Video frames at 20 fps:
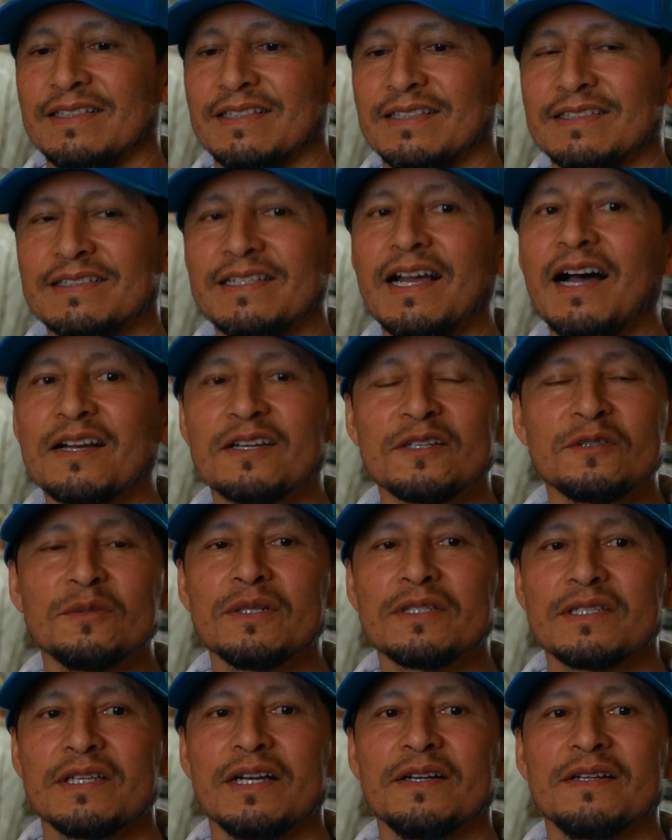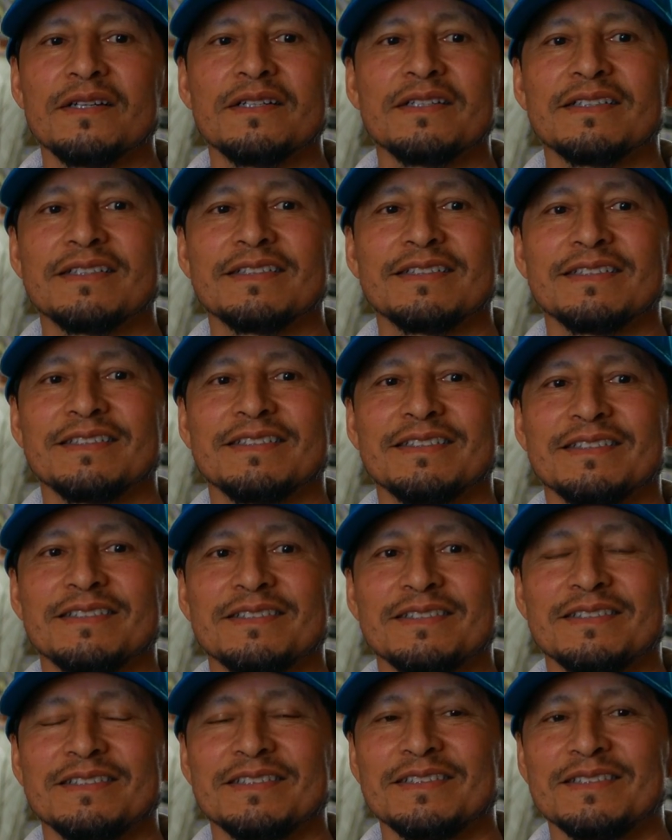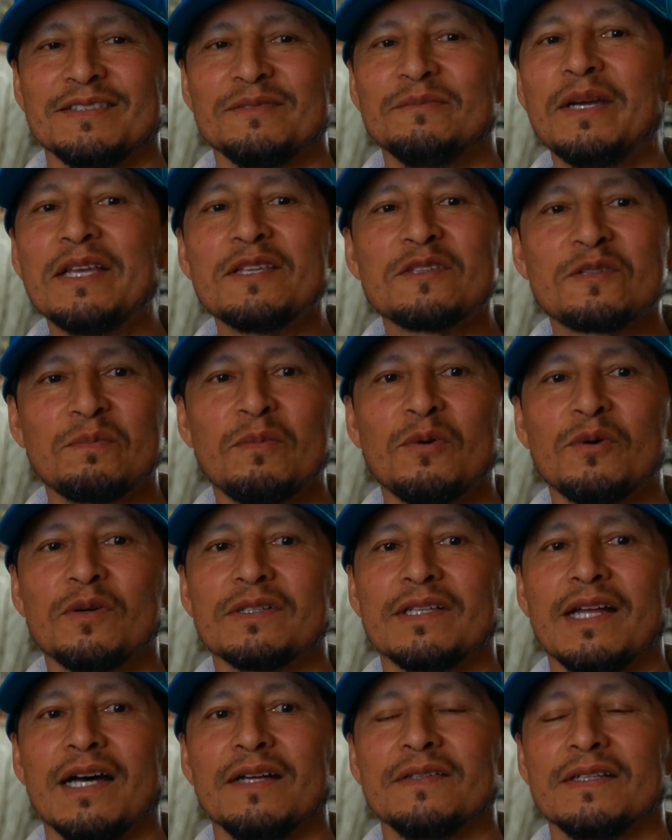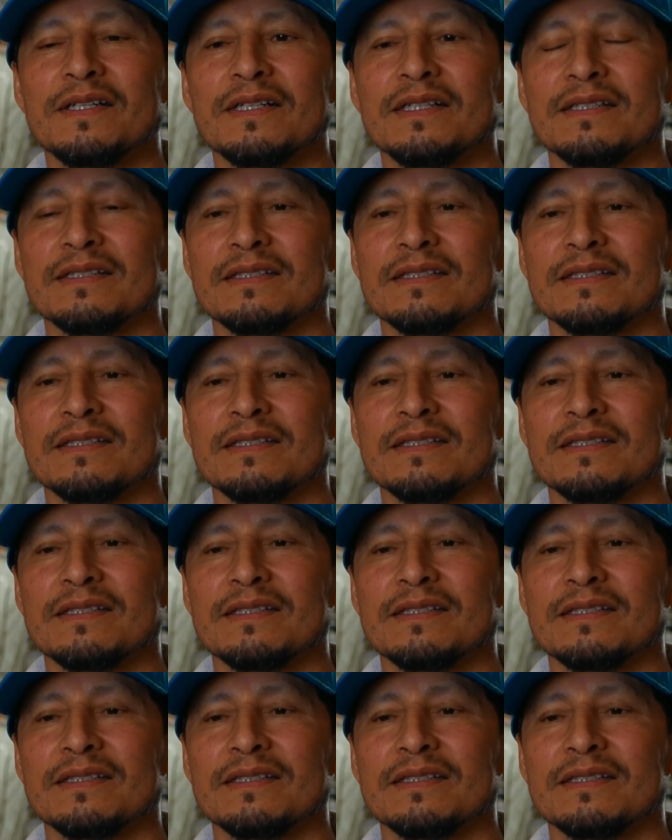soccer was our main sport down there.